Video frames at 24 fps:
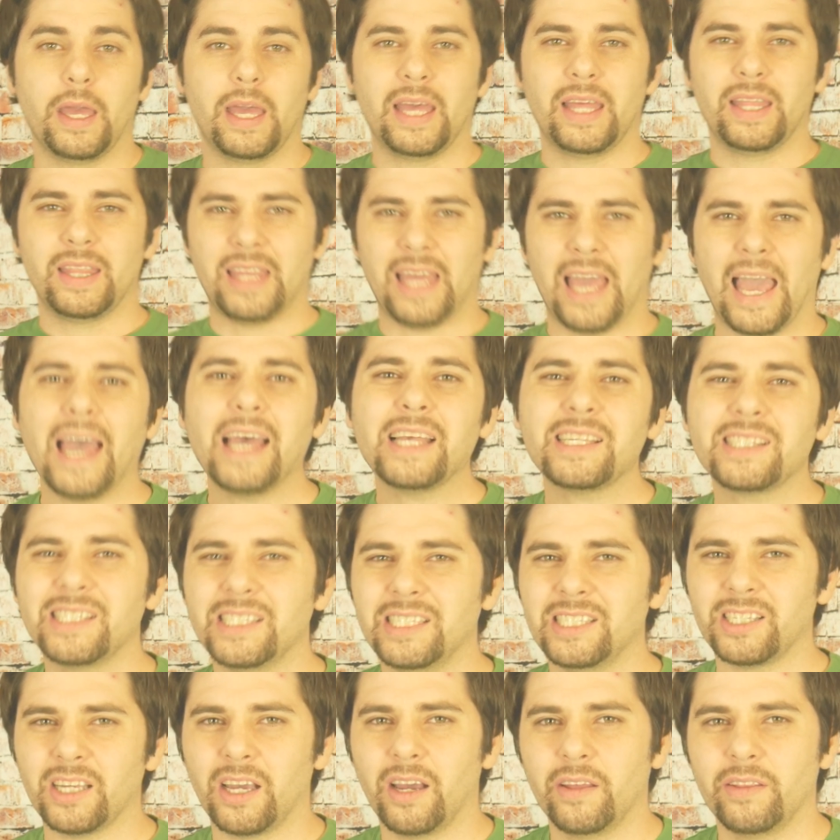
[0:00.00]
the
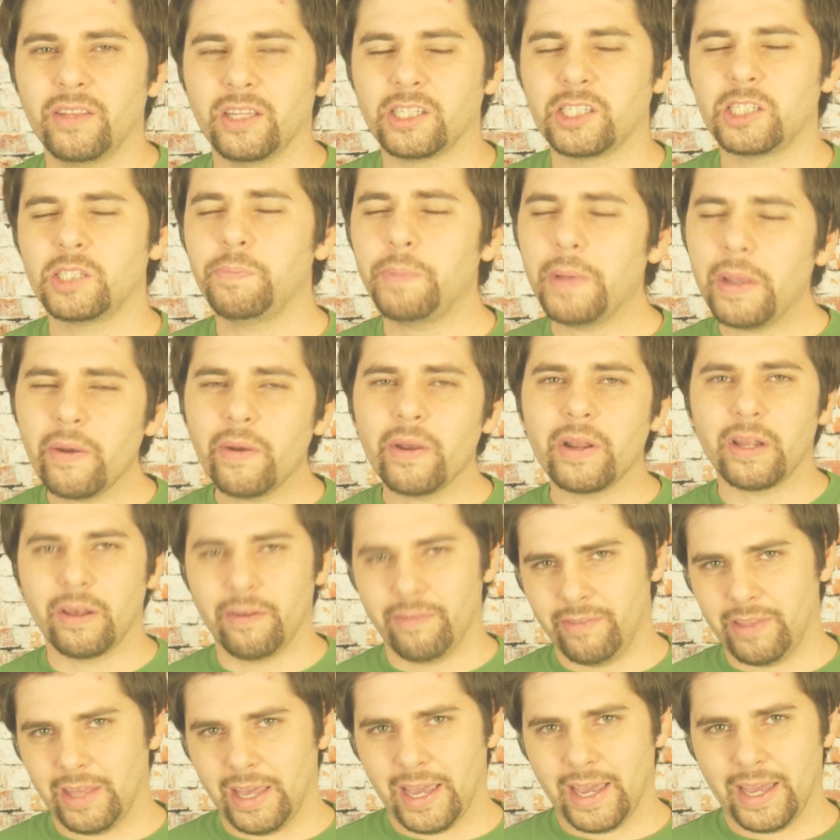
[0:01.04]
essence, the spirit
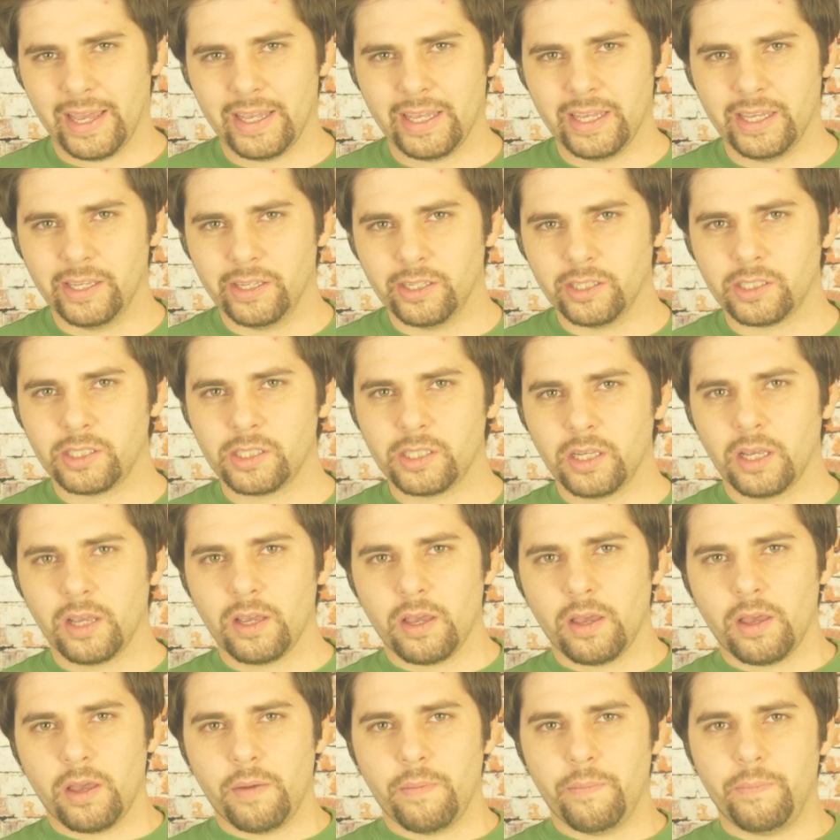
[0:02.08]
of that is
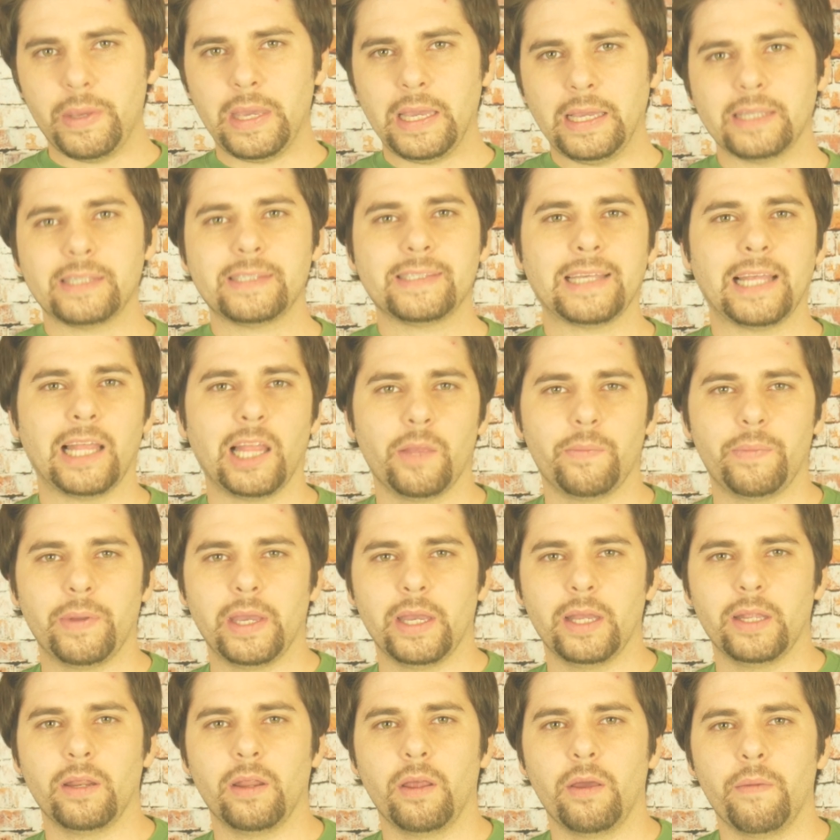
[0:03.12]
being
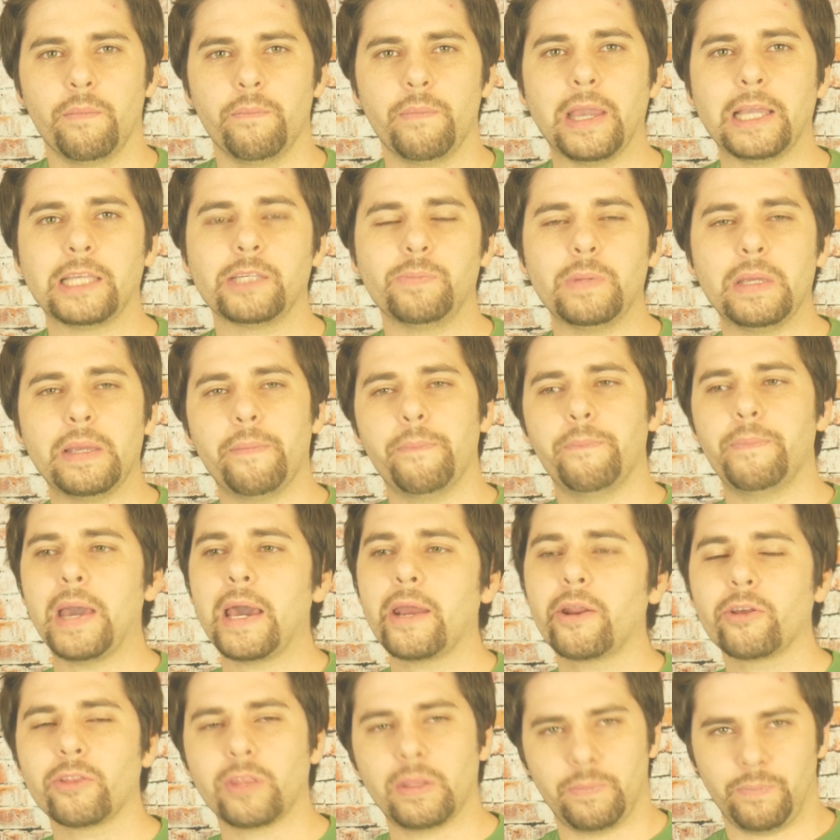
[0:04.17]
celibate makes me
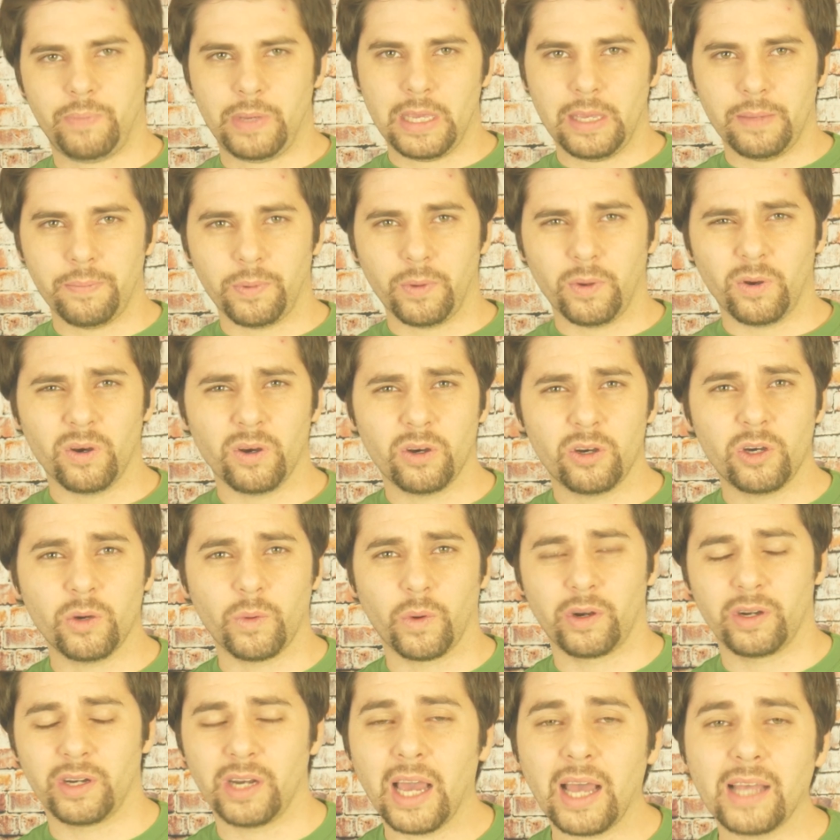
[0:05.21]
better than people who
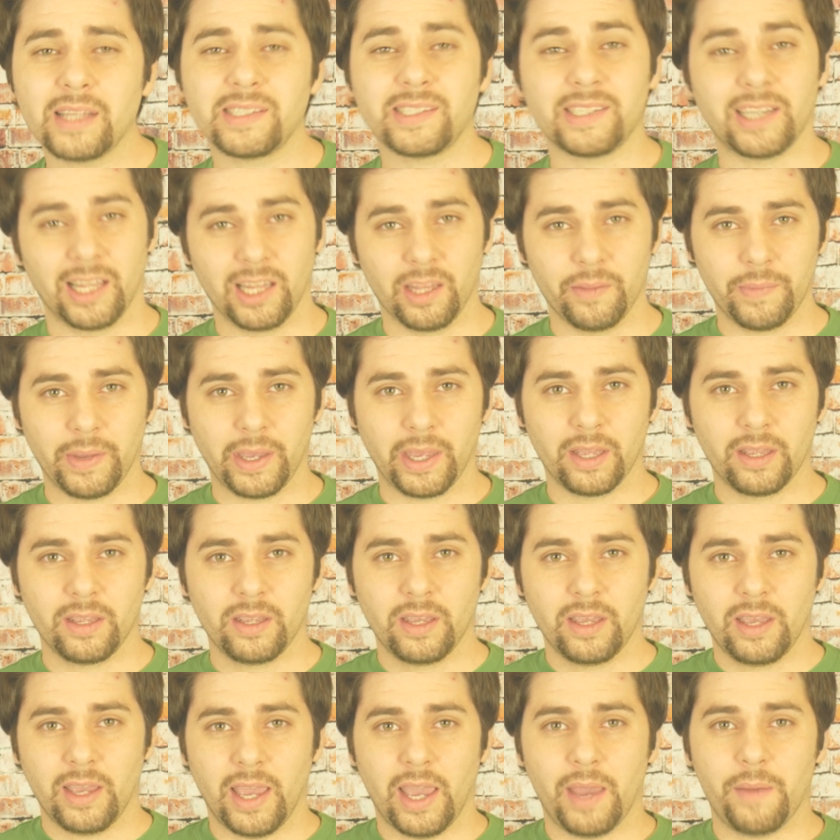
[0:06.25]
are not celibate.
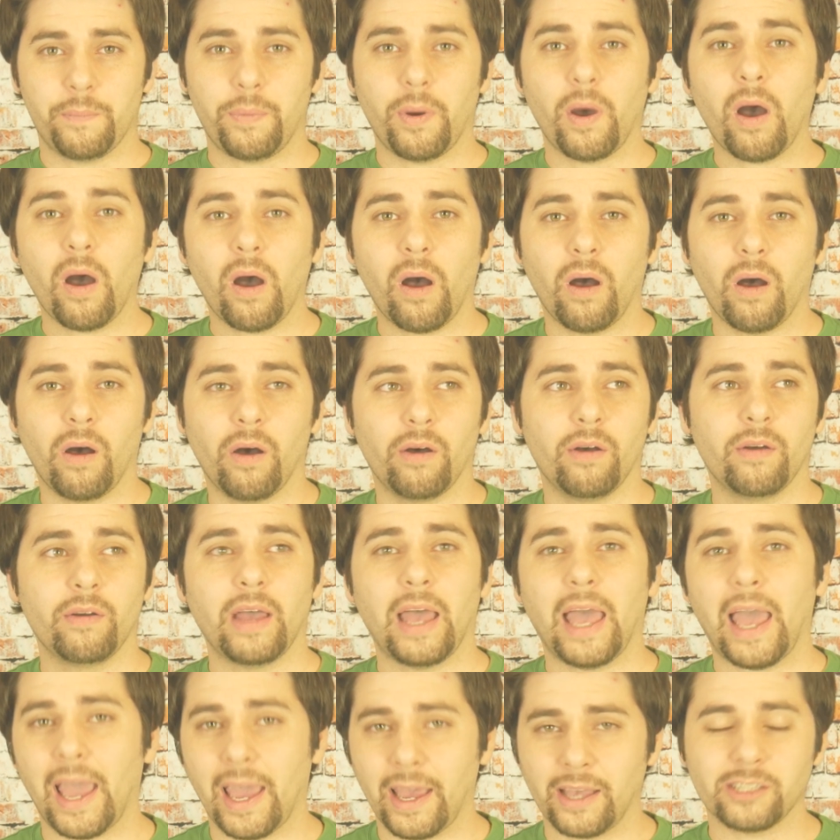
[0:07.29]
And Paul
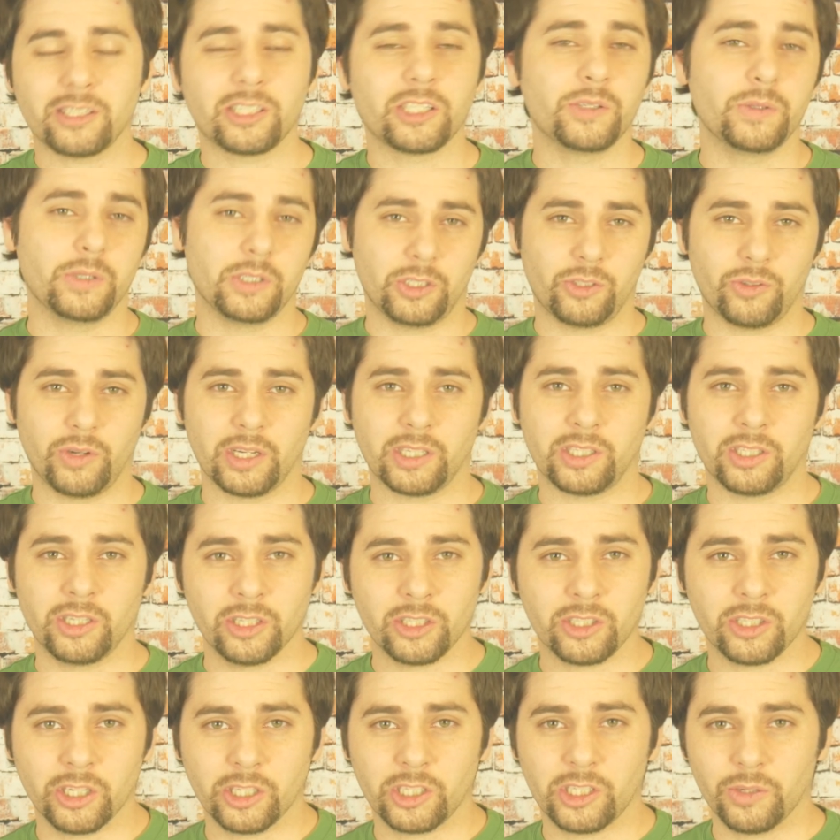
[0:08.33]
has to address this
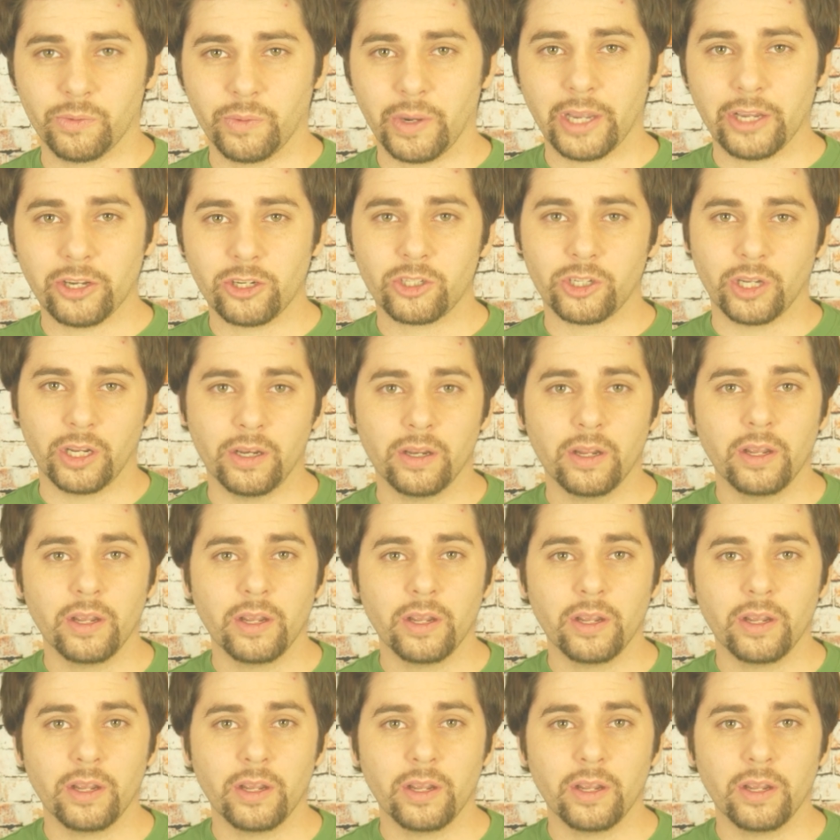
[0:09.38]
situation.